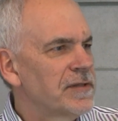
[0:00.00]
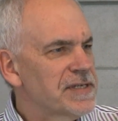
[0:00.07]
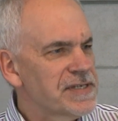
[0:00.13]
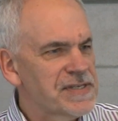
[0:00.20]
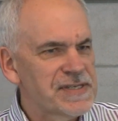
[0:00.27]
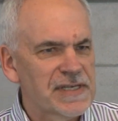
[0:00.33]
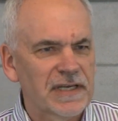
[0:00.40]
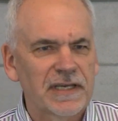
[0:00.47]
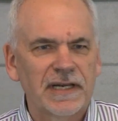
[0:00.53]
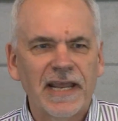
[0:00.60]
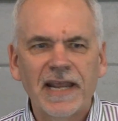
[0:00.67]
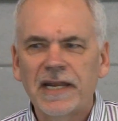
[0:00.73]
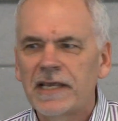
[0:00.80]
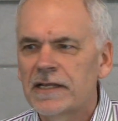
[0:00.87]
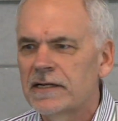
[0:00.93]
This is a
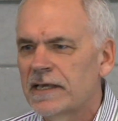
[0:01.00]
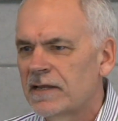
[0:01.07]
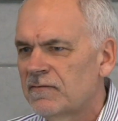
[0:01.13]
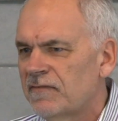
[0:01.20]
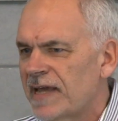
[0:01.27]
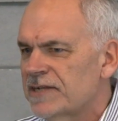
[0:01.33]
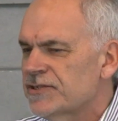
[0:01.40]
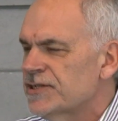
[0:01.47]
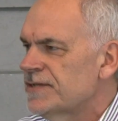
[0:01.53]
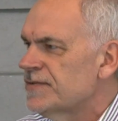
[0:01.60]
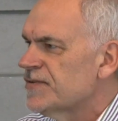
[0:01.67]
Canadian invention,